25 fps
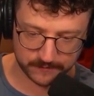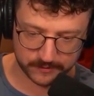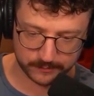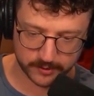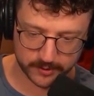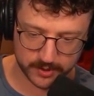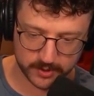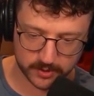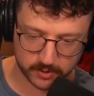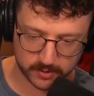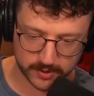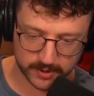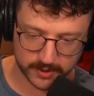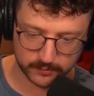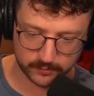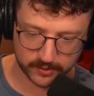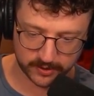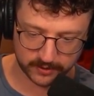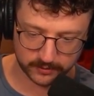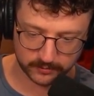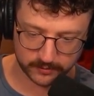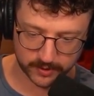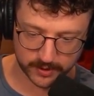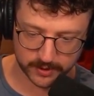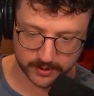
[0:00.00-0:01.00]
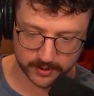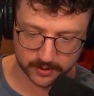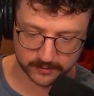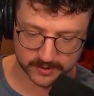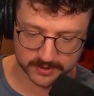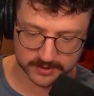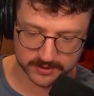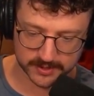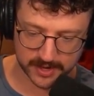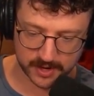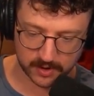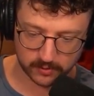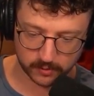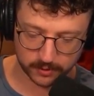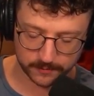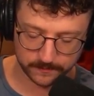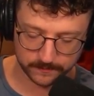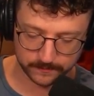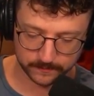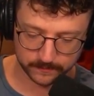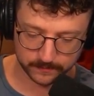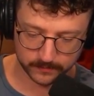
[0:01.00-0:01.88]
I'll probably go in right here in this tower